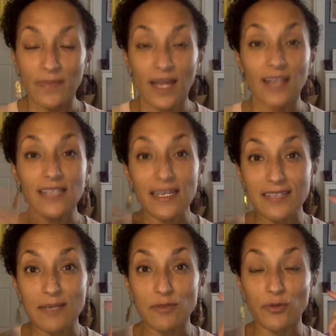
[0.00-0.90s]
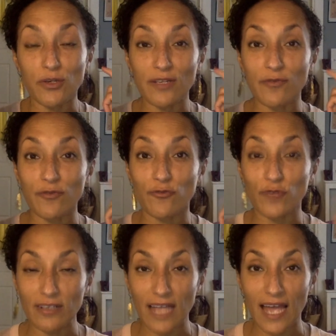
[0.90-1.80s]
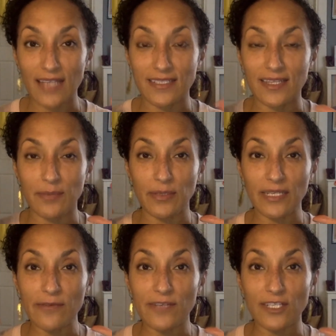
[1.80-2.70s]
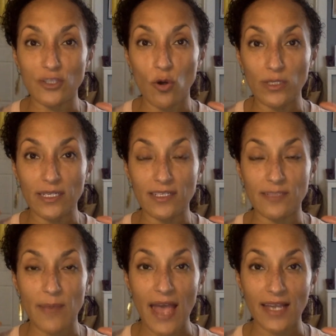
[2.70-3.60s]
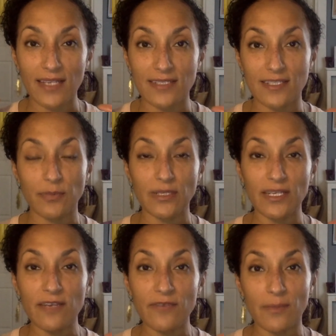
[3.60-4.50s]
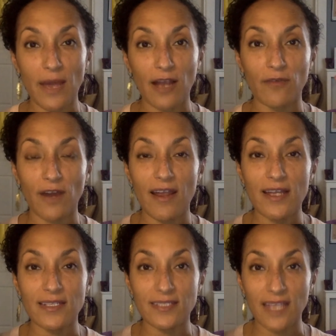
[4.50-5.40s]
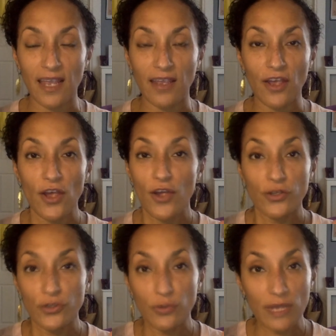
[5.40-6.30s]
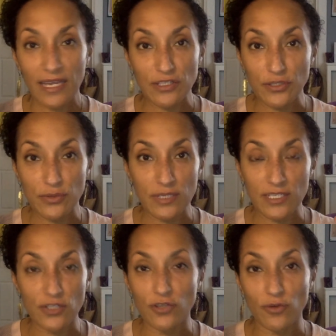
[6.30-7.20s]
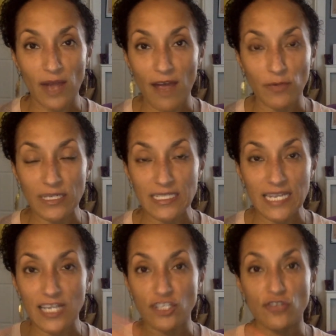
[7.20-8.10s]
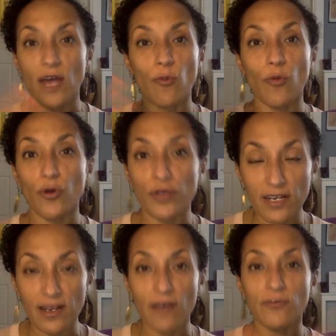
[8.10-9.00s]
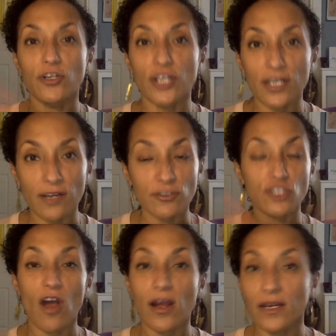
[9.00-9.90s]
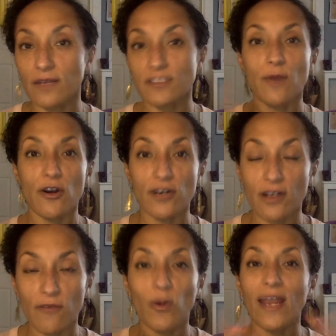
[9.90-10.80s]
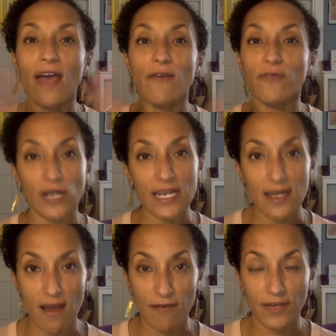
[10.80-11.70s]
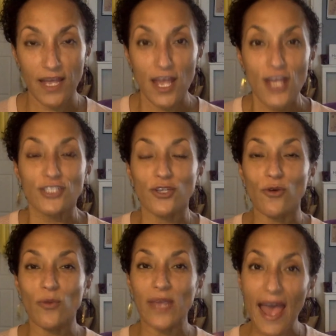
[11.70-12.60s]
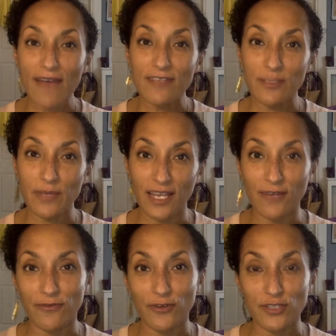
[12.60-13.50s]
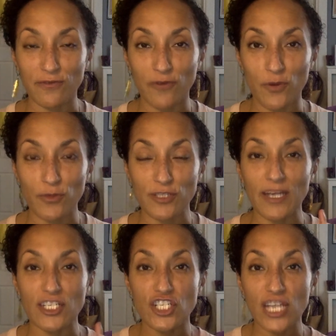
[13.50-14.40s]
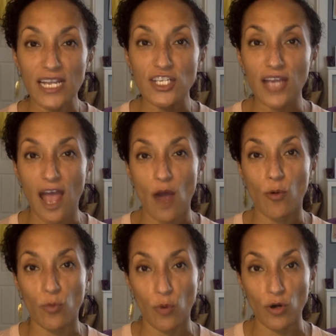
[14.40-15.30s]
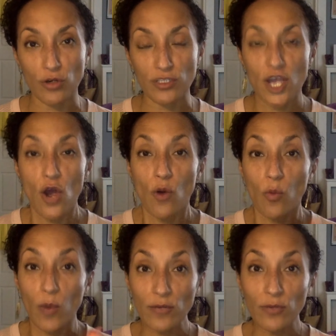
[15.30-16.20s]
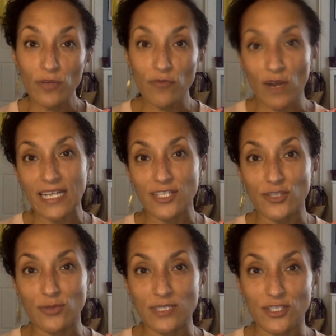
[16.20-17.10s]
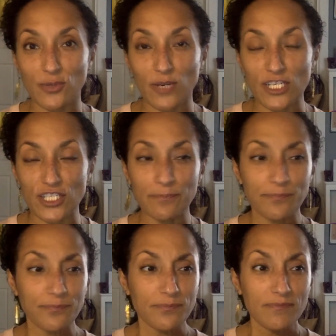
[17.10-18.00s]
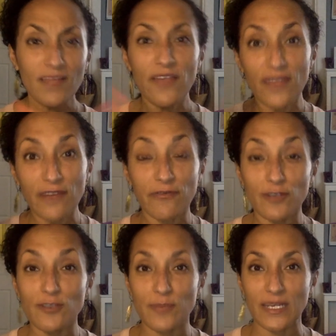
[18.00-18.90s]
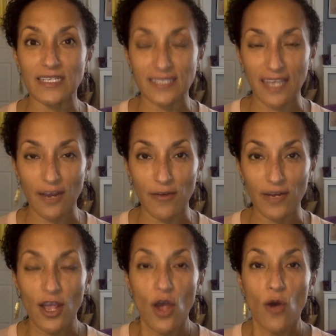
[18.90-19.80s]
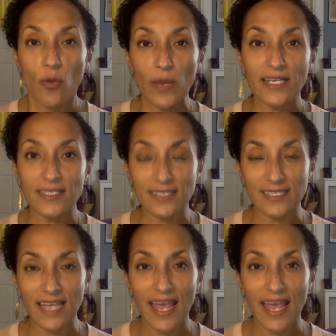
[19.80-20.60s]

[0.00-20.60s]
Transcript: A lot of times we don't even realize that the belief that's holding us back is this belief in the back of our head saying, you can't do this, you don't have what it takes, you're not worthy enough, good enough, strong enough, smart enough, whatever enough. So we have to begin first and foremost by changing our words. When we run into a situation that feels big and scary, we can say,